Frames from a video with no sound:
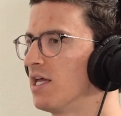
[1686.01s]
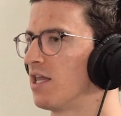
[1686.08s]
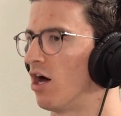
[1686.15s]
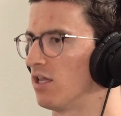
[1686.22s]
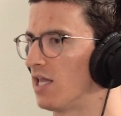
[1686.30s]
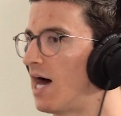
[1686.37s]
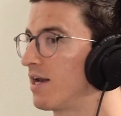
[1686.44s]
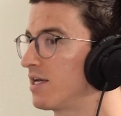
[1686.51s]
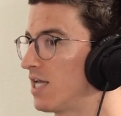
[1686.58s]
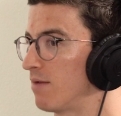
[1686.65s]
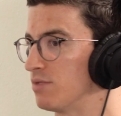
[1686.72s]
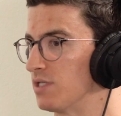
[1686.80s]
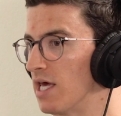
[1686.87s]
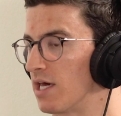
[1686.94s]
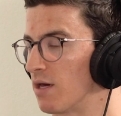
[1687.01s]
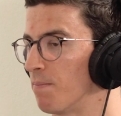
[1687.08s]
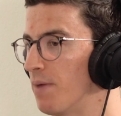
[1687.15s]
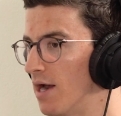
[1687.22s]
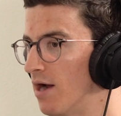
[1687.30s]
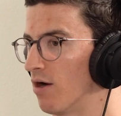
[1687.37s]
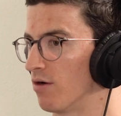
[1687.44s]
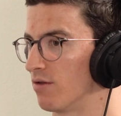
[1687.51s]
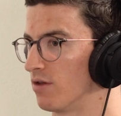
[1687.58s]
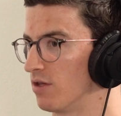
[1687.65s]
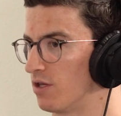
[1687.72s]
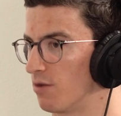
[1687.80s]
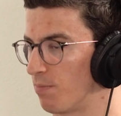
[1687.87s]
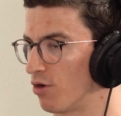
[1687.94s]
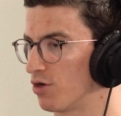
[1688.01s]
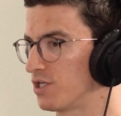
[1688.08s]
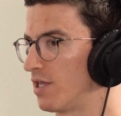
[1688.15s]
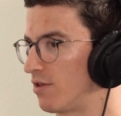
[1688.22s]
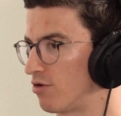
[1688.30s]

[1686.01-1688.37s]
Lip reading: a lot of times they compare the person